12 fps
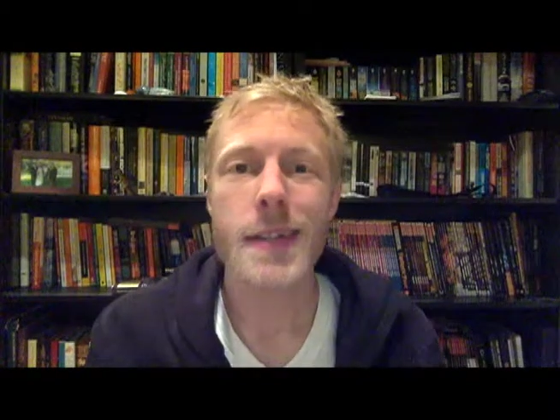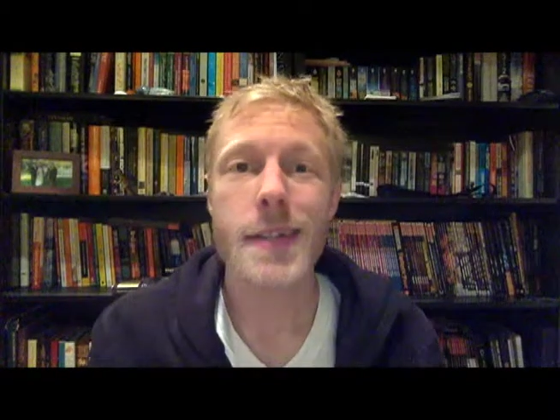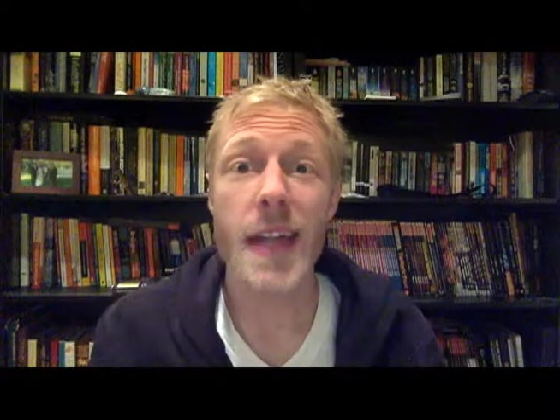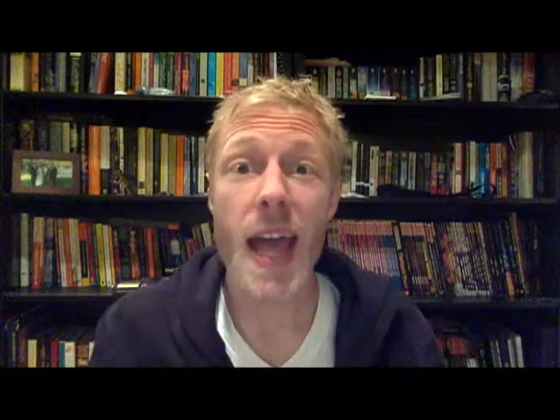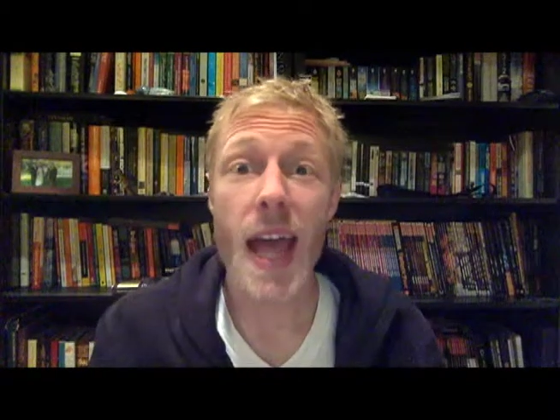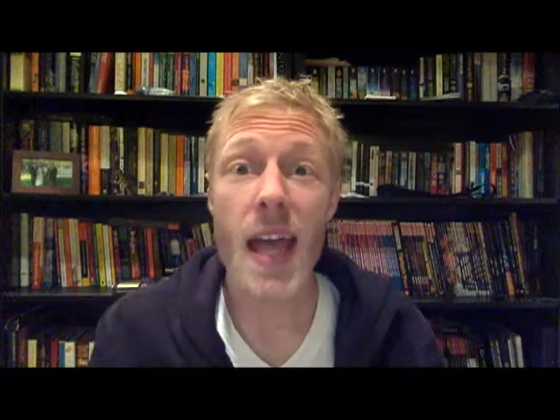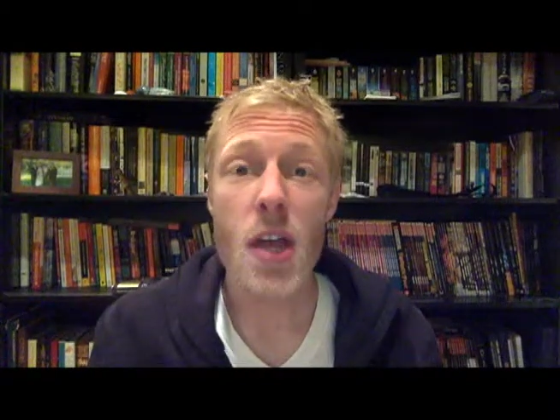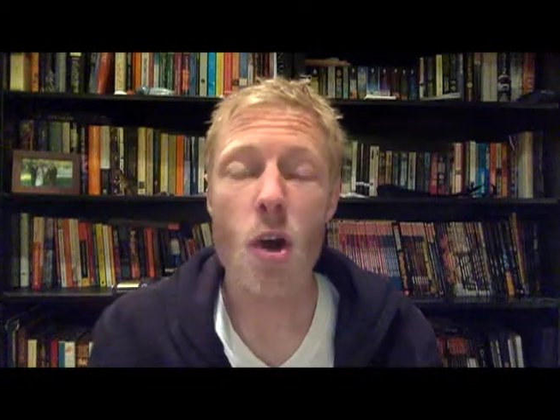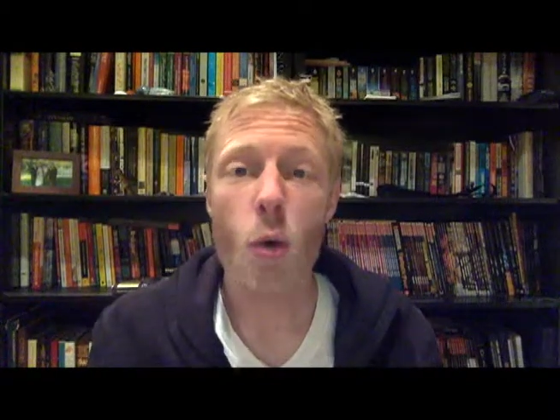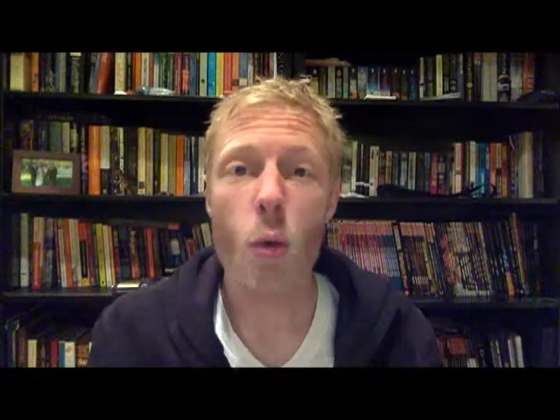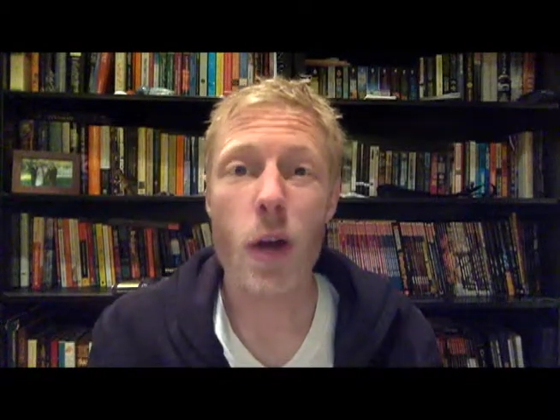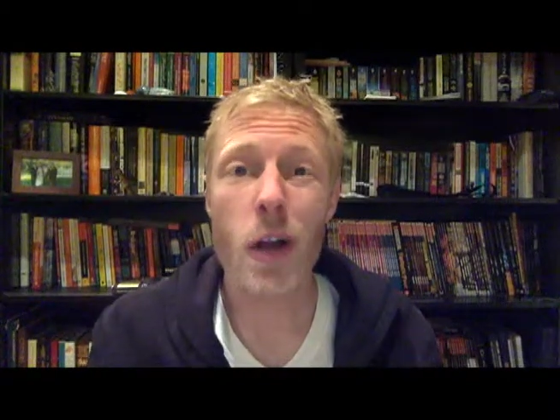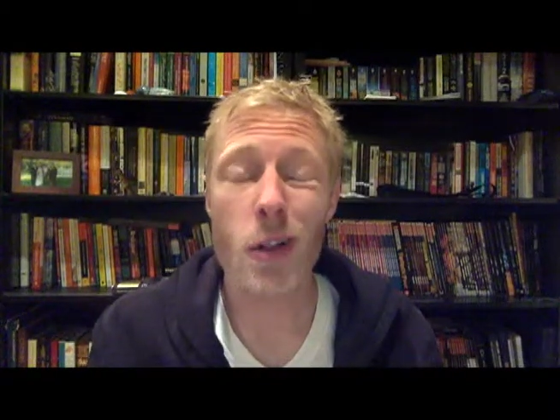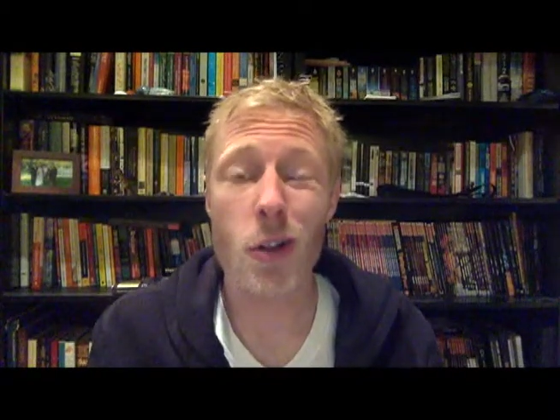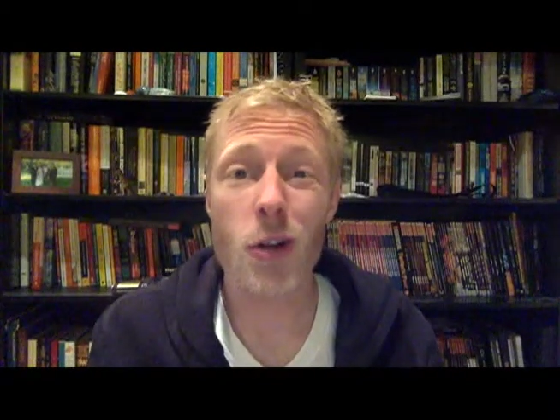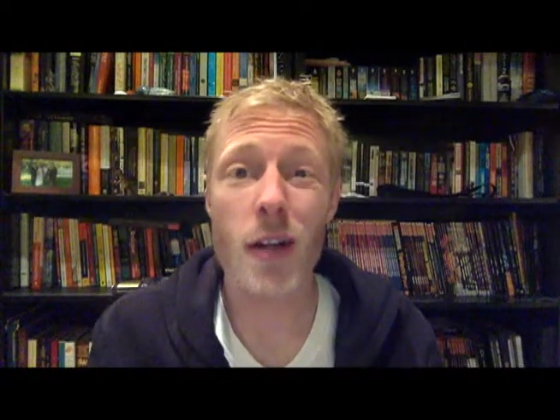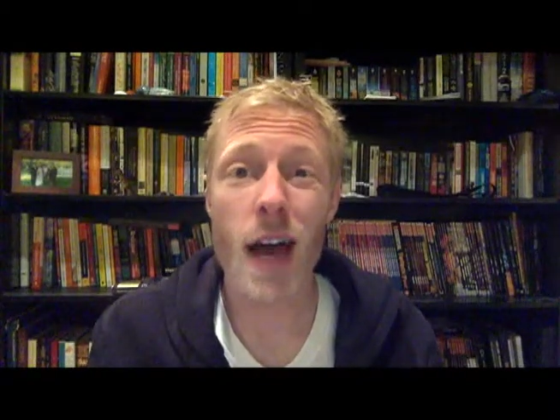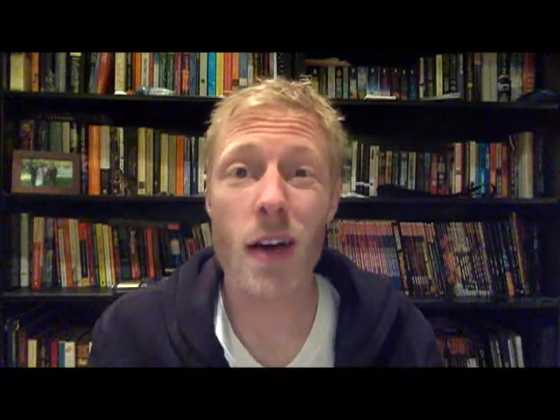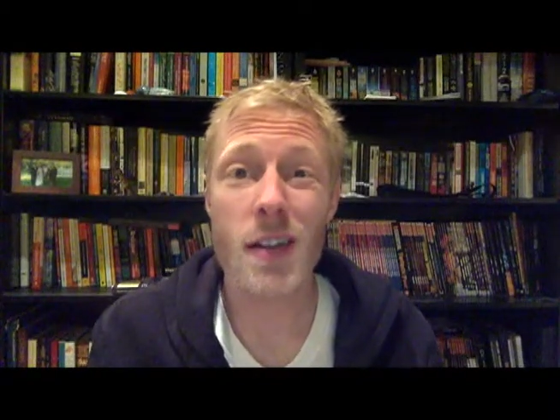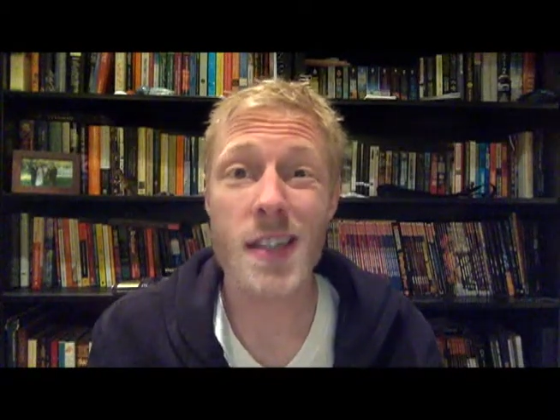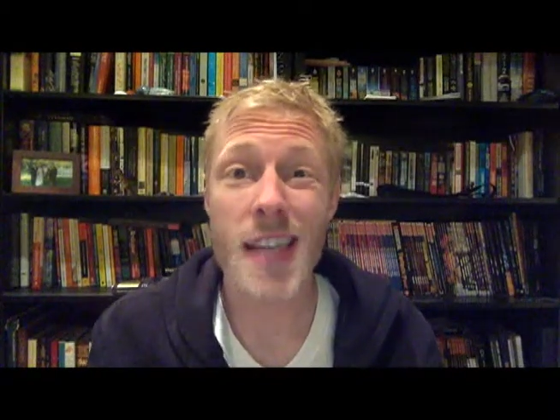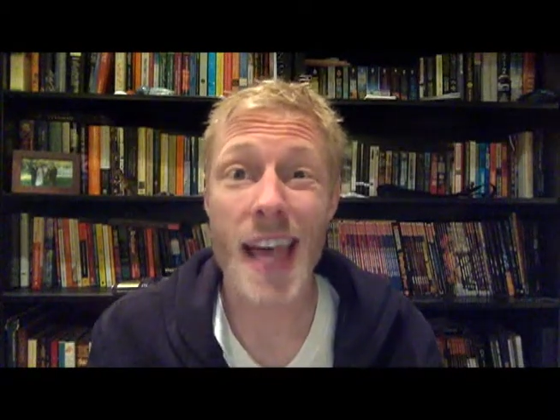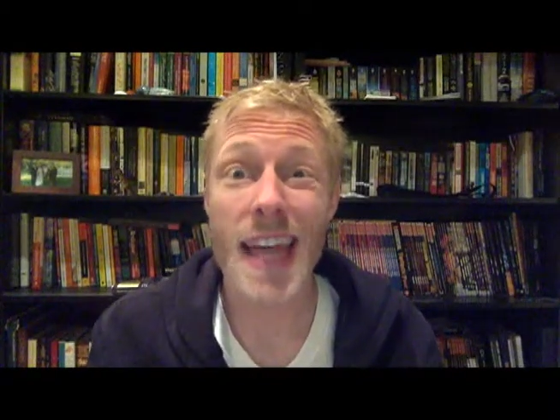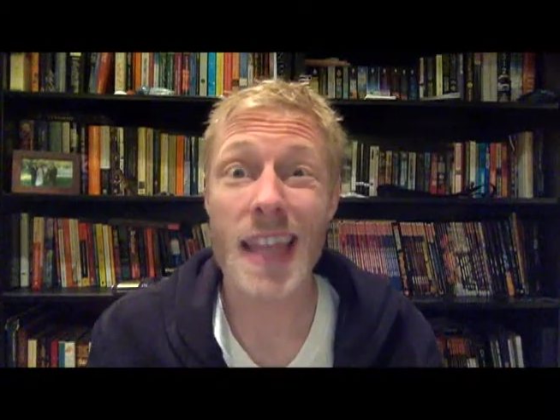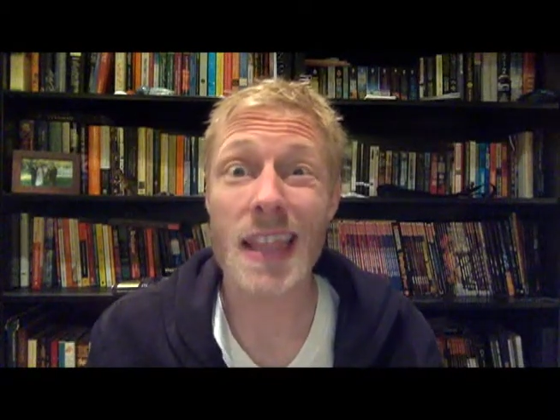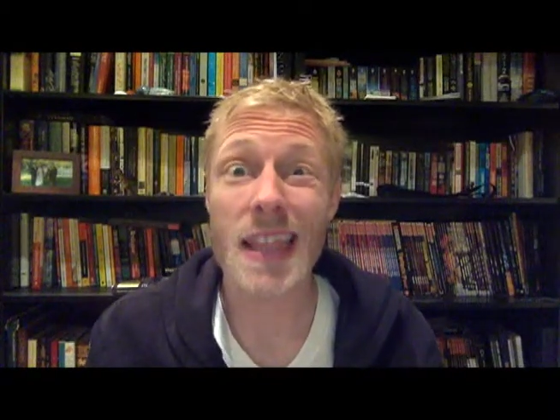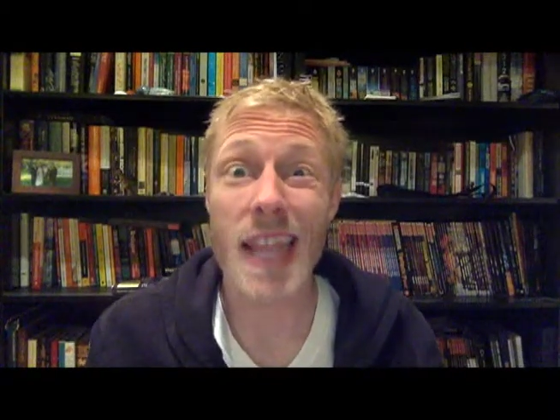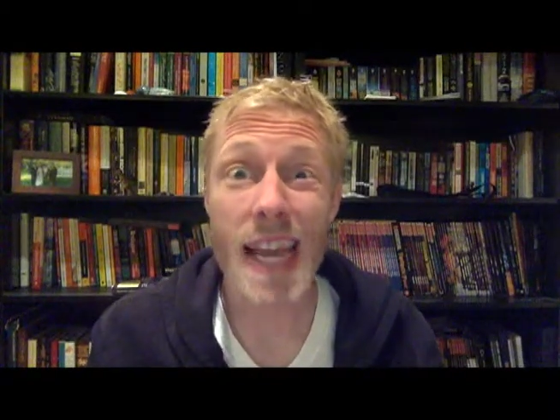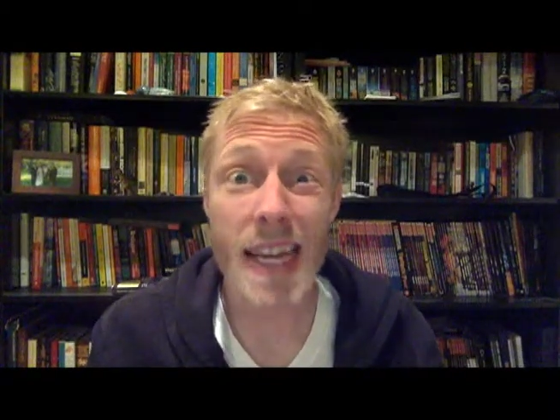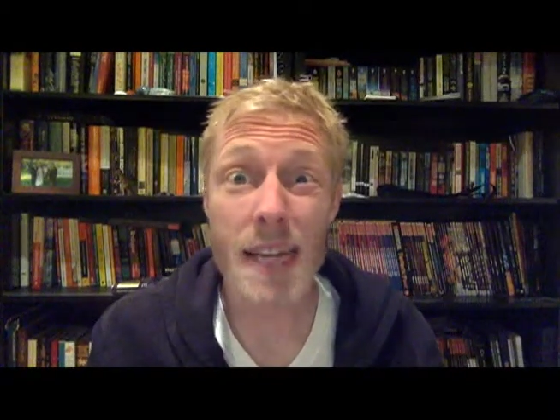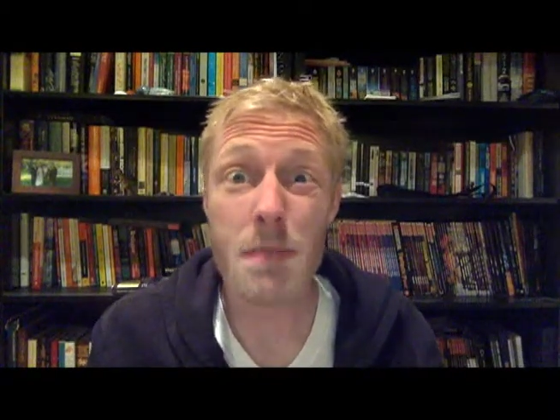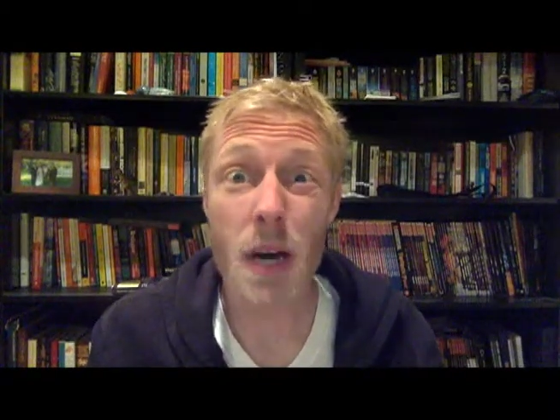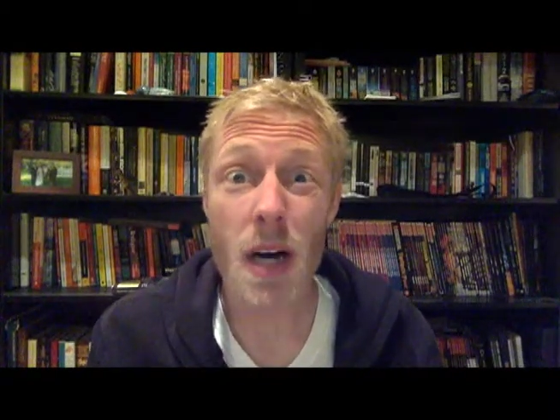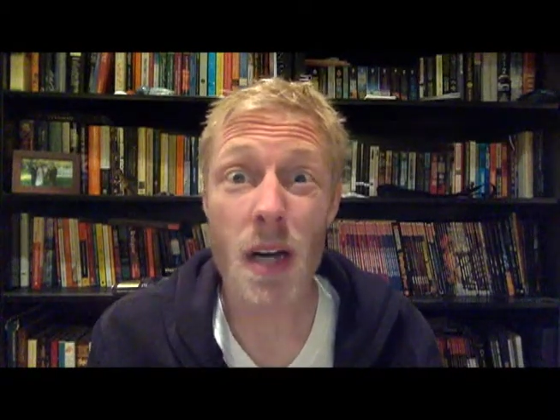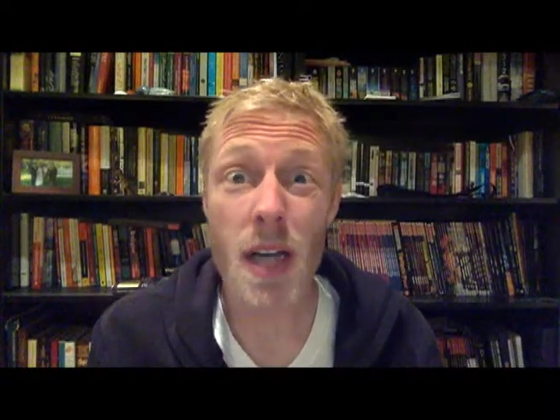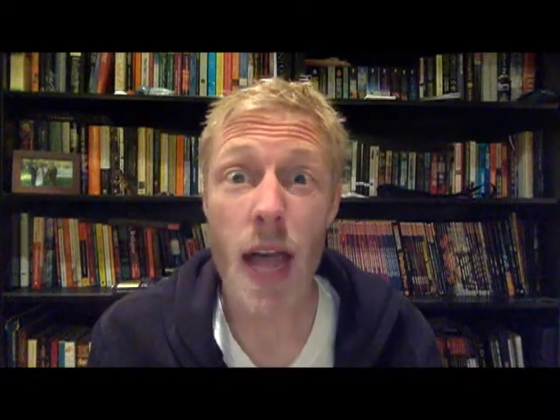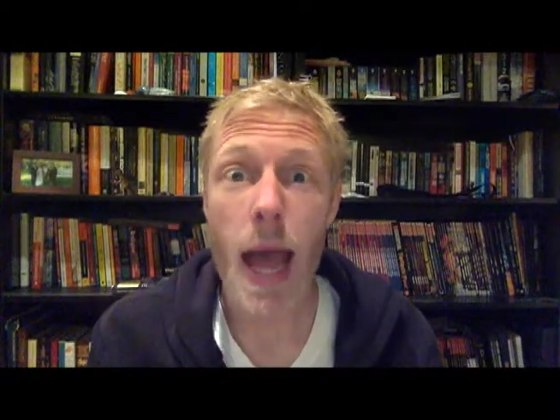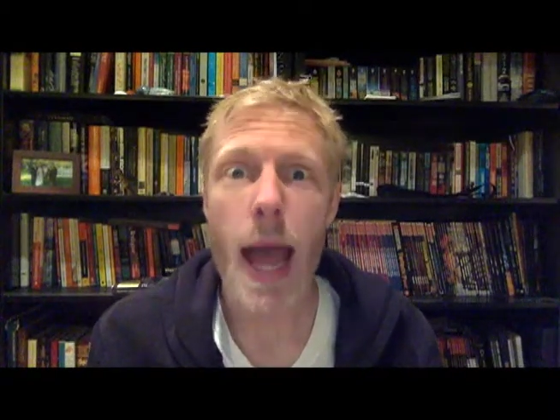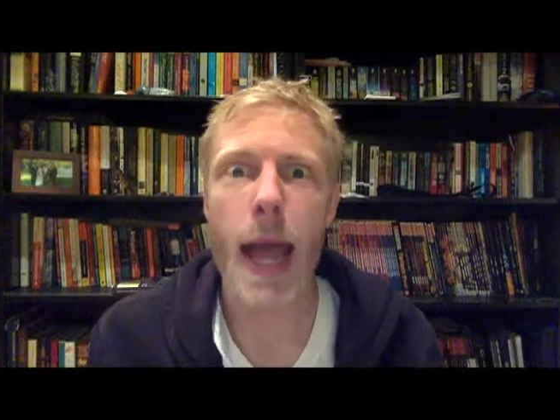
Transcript: Today, we're gonna learn how to say ladybug